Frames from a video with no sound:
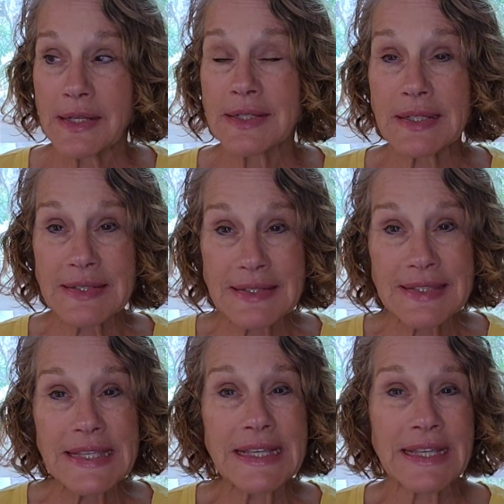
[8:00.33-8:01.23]
to
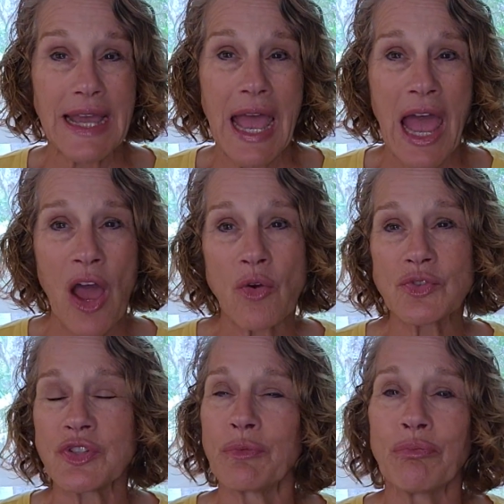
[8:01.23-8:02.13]
seek
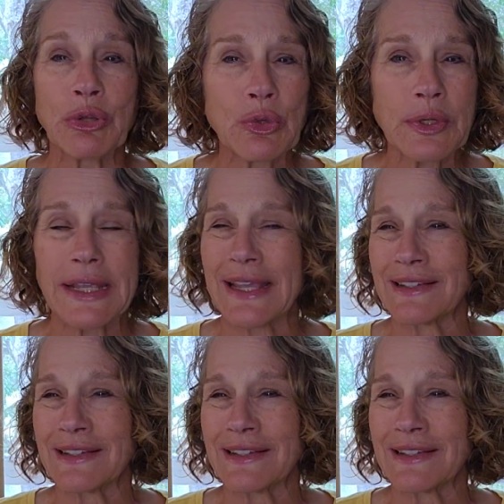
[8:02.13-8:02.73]
out beauty.